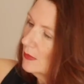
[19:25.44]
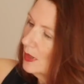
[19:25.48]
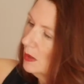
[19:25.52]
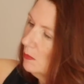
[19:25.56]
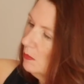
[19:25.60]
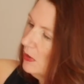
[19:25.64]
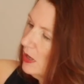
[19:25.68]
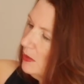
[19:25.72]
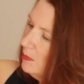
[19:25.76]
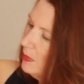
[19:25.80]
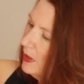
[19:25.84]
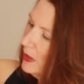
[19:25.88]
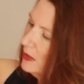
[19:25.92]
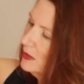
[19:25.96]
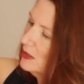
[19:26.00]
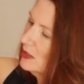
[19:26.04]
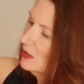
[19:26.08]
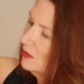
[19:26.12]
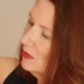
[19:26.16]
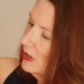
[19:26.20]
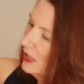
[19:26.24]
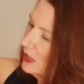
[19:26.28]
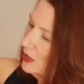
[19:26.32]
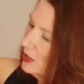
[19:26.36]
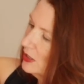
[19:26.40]
My buttons
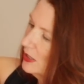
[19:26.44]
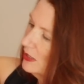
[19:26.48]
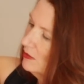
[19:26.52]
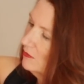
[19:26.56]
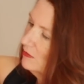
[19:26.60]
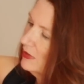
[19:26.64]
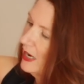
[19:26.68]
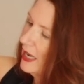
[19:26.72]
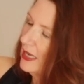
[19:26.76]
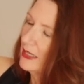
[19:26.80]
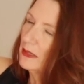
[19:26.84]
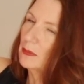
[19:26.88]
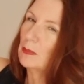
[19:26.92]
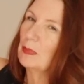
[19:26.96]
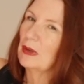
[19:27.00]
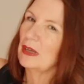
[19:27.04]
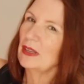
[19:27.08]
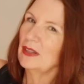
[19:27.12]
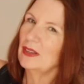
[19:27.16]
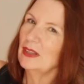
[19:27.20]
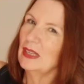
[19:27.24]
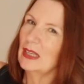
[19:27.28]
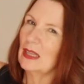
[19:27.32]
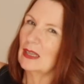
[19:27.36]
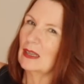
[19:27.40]
are actually red, but I
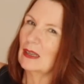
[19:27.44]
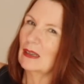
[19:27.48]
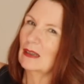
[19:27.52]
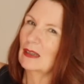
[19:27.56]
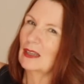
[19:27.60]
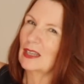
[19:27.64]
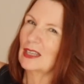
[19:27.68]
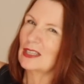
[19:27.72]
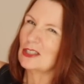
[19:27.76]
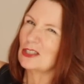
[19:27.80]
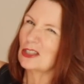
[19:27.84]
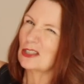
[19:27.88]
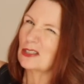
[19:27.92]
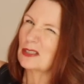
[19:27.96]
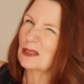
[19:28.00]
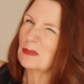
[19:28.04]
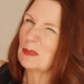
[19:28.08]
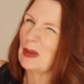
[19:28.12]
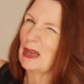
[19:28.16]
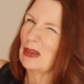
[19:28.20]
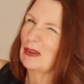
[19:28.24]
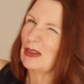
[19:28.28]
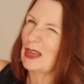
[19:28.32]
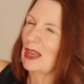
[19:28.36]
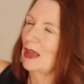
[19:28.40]
think I just
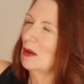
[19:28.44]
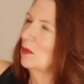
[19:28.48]
about get